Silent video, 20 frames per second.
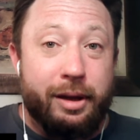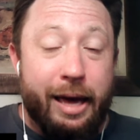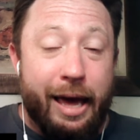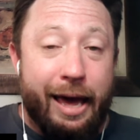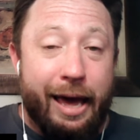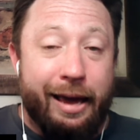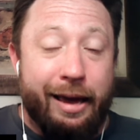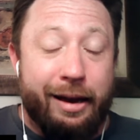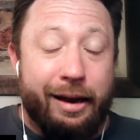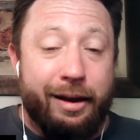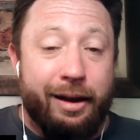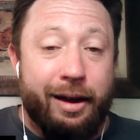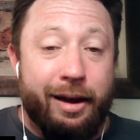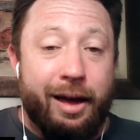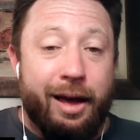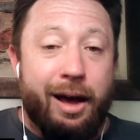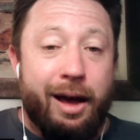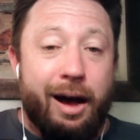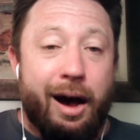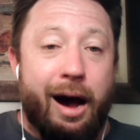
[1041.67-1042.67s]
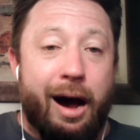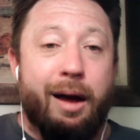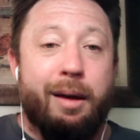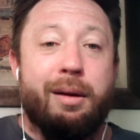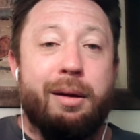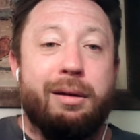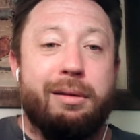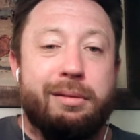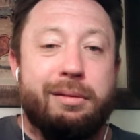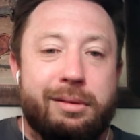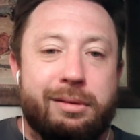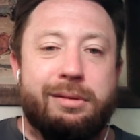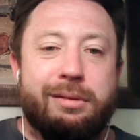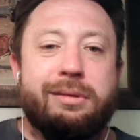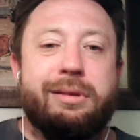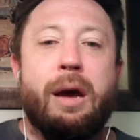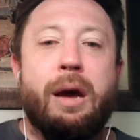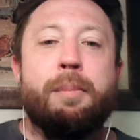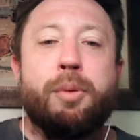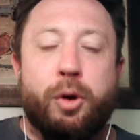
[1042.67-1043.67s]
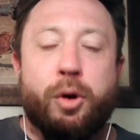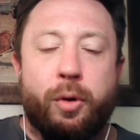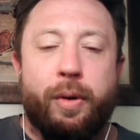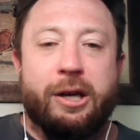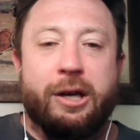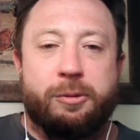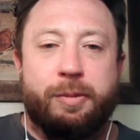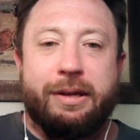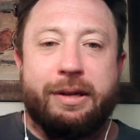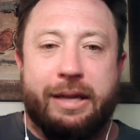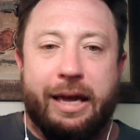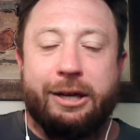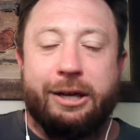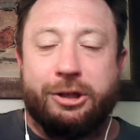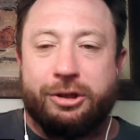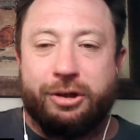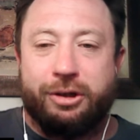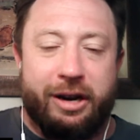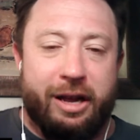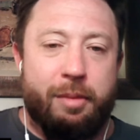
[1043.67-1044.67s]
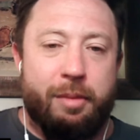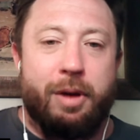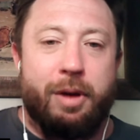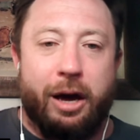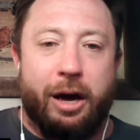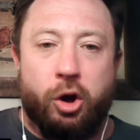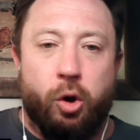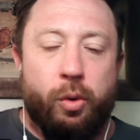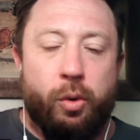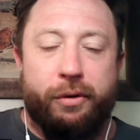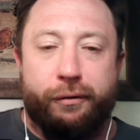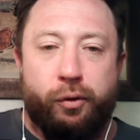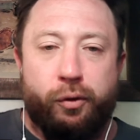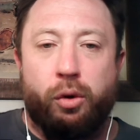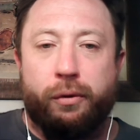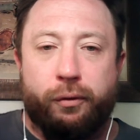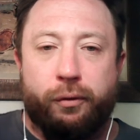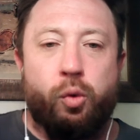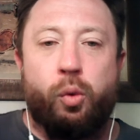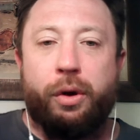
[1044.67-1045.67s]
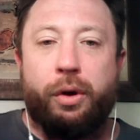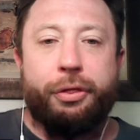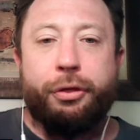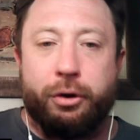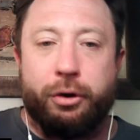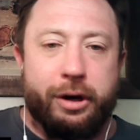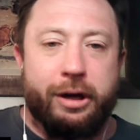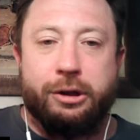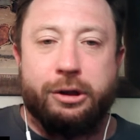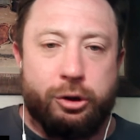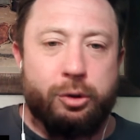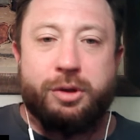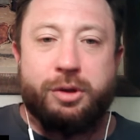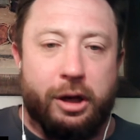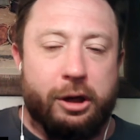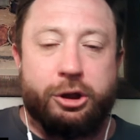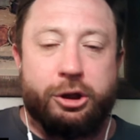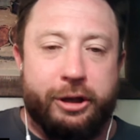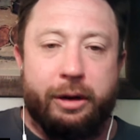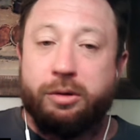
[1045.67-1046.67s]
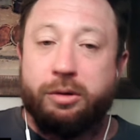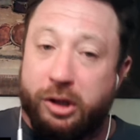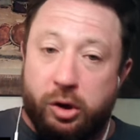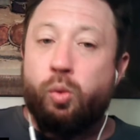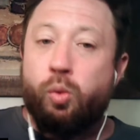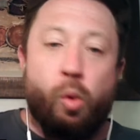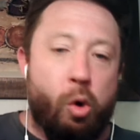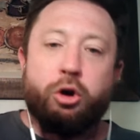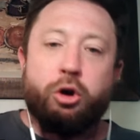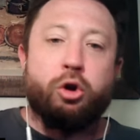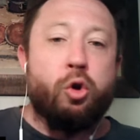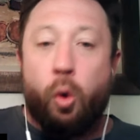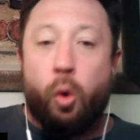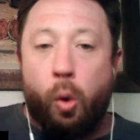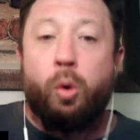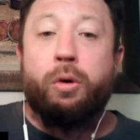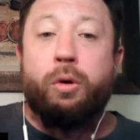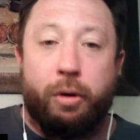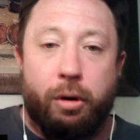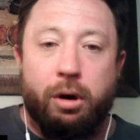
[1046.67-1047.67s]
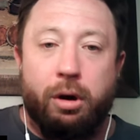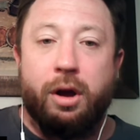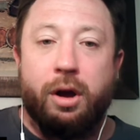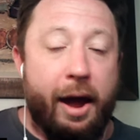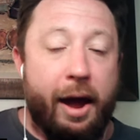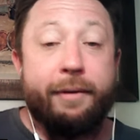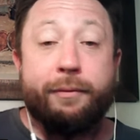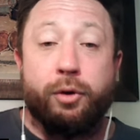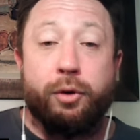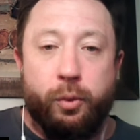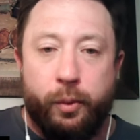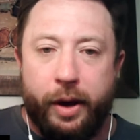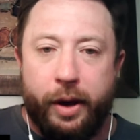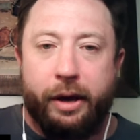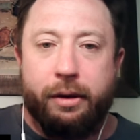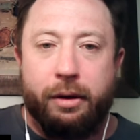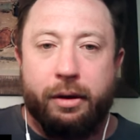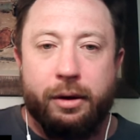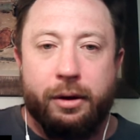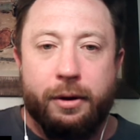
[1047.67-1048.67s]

And I temper your expectations on him not going 4 for 130 and 2 touchdowns in one quarter every week.